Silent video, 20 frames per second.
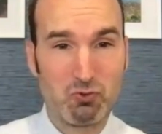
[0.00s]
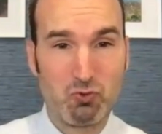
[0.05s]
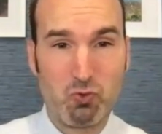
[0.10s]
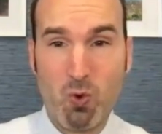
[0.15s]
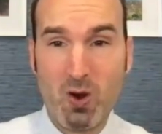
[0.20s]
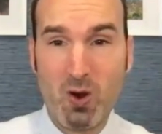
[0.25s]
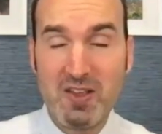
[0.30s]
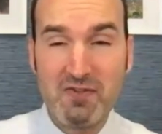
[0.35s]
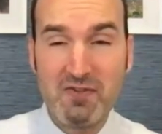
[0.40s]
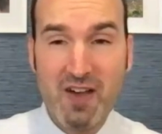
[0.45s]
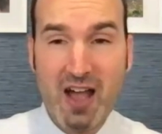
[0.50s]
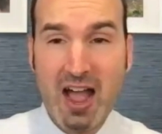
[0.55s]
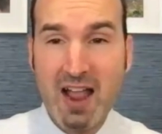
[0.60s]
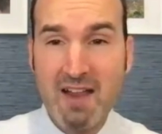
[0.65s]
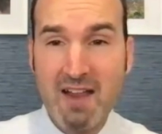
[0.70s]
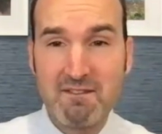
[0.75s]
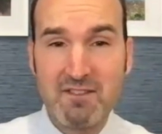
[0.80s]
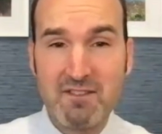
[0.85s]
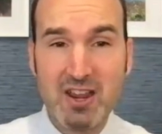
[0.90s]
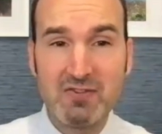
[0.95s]

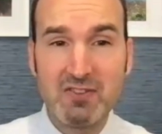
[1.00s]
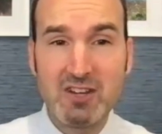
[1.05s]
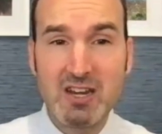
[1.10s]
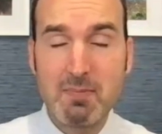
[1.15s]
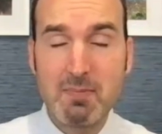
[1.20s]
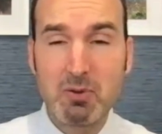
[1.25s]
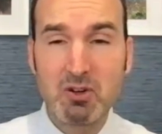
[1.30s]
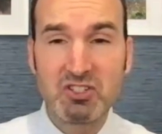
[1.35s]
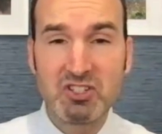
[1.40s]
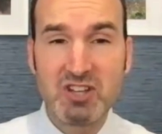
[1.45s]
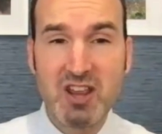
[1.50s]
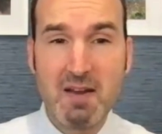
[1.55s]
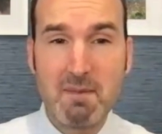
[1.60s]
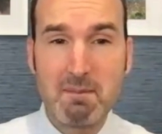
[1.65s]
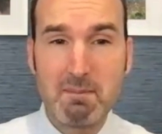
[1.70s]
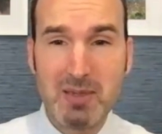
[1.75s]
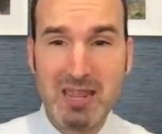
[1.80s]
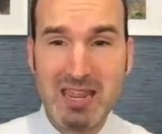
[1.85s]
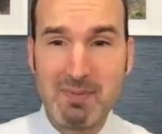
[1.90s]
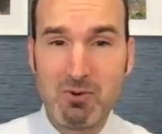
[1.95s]
25, 50%
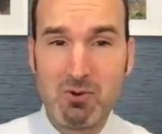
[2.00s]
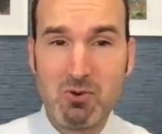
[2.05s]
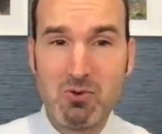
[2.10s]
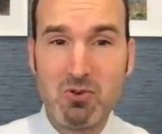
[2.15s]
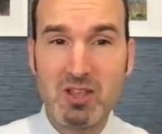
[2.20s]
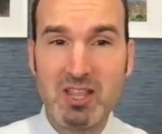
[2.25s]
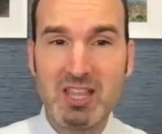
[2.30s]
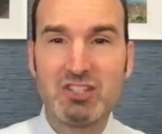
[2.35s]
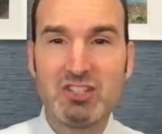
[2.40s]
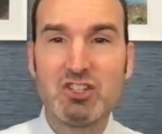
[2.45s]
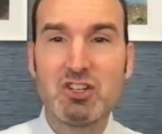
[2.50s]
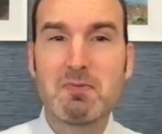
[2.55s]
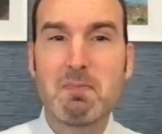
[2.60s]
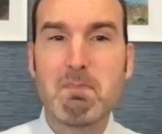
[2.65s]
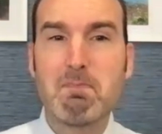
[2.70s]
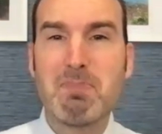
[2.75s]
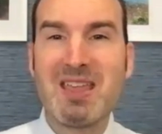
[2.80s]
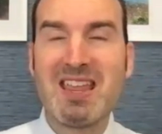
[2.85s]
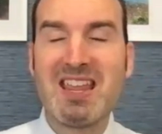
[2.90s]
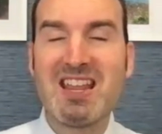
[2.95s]
of people is
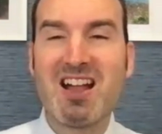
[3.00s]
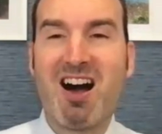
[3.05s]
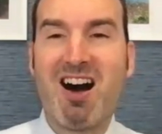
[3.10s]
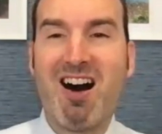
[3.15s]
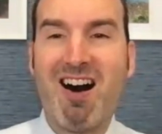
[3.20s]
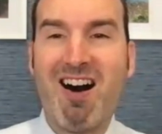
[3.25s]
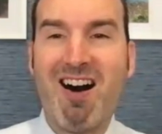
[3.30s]
just being